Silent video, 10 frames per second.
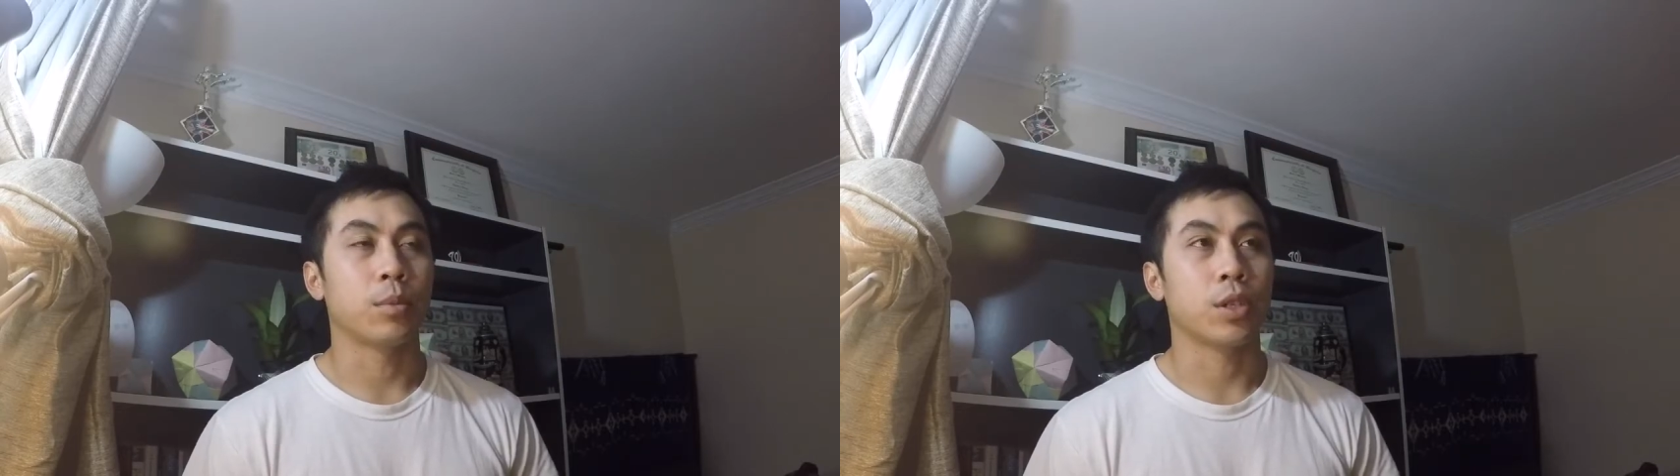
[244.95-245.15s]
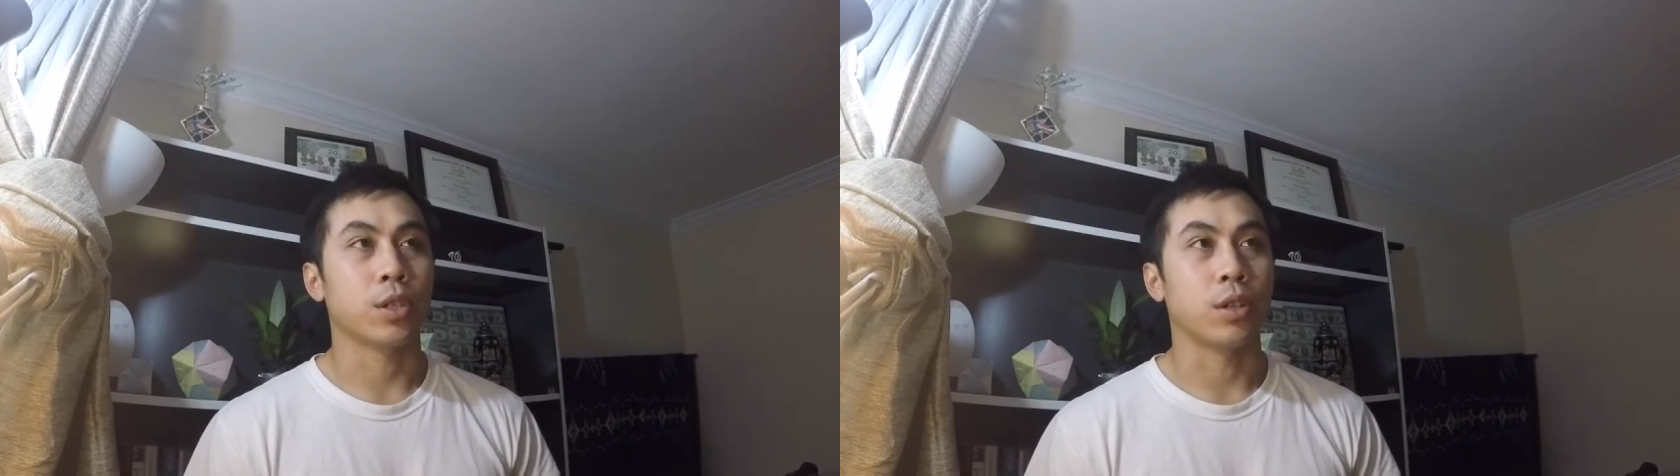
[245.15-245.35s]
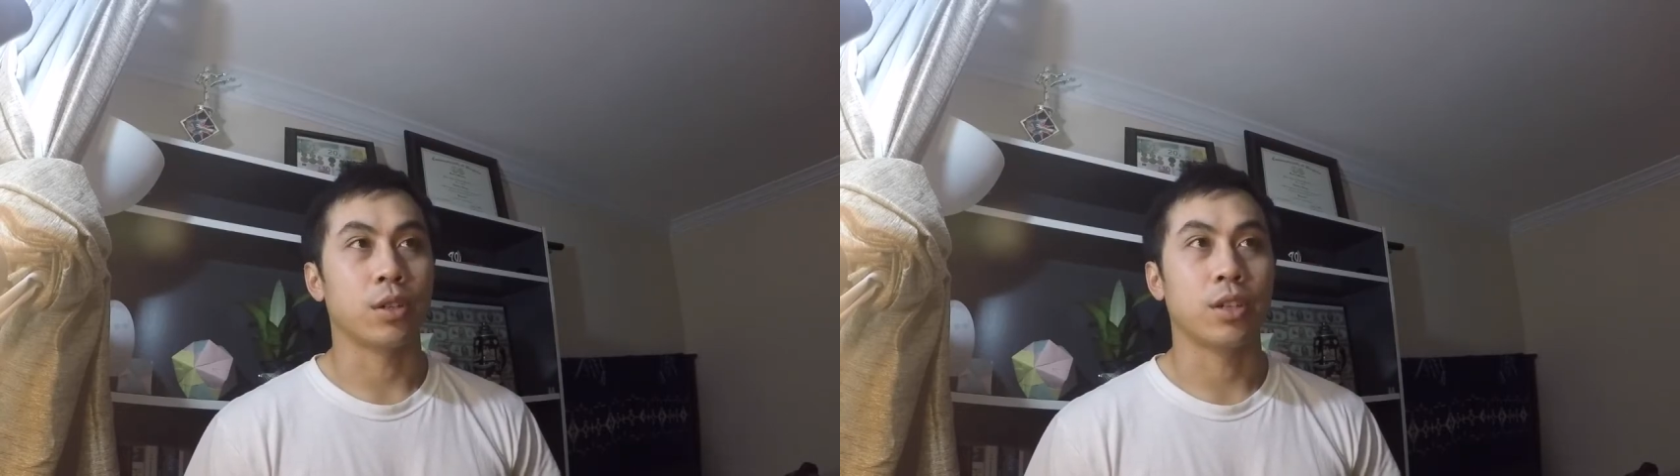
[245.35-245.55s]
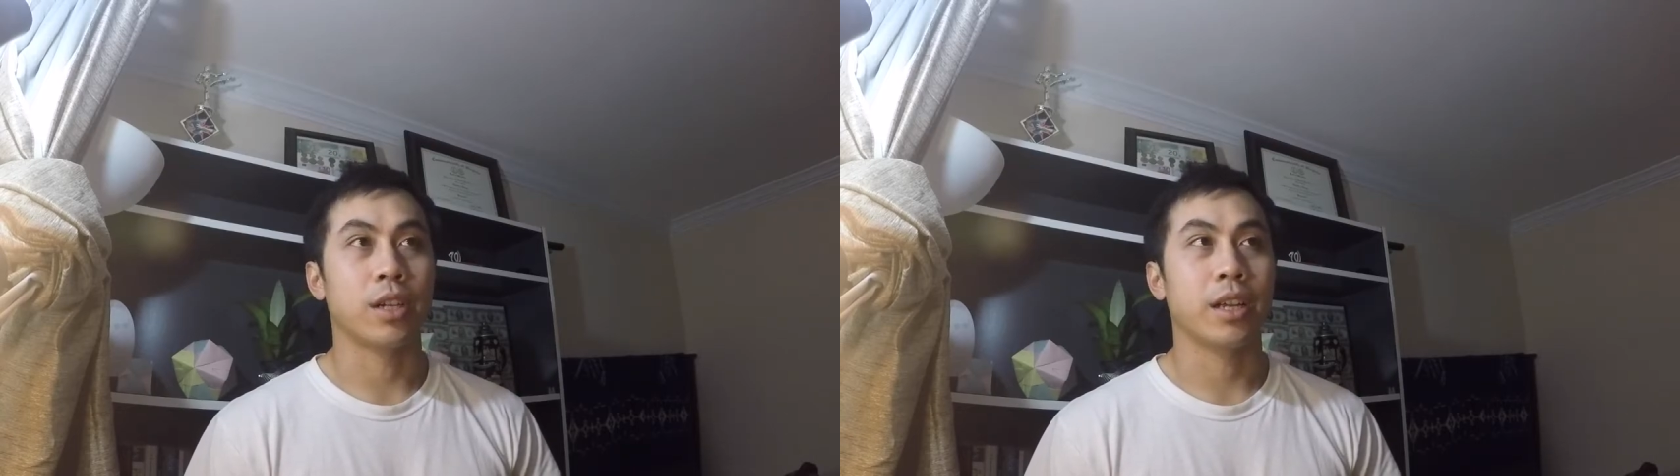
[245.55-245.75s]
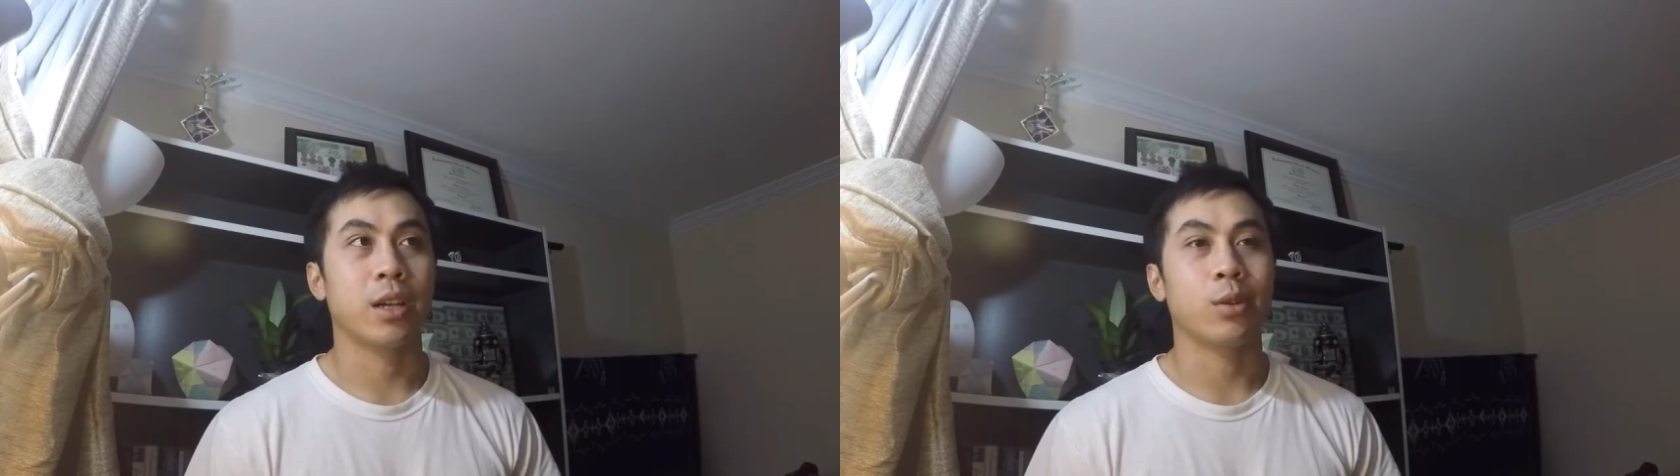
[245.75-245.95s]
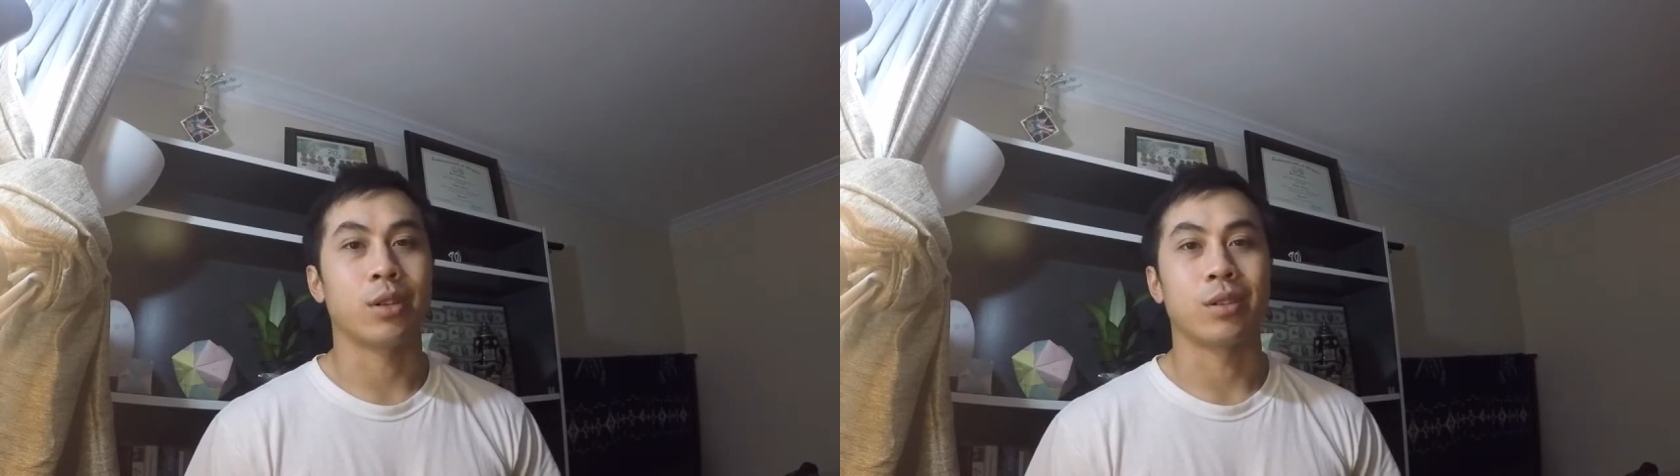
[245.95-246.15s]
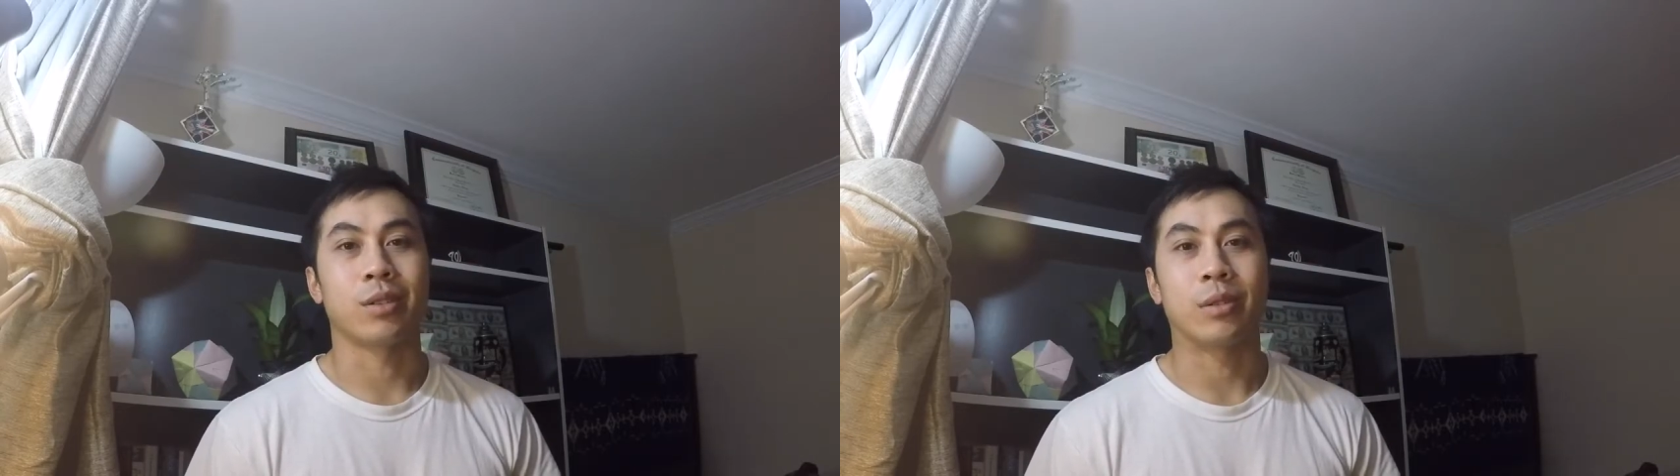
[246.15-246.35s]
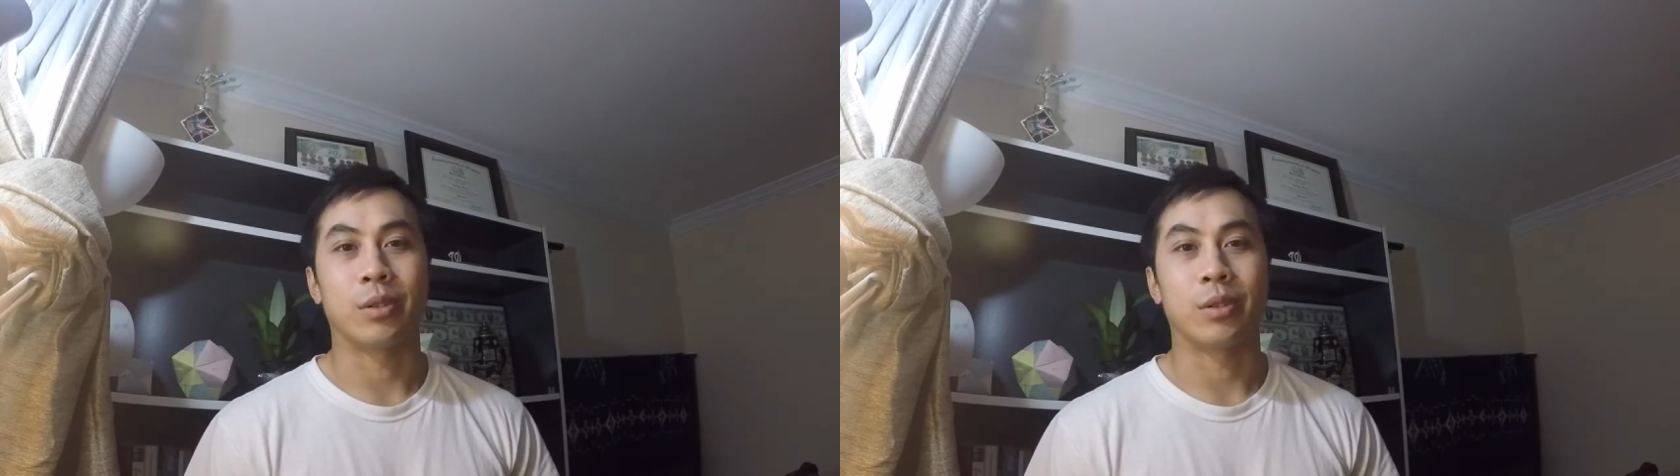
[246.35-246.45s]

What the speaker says: just gonna learn it now and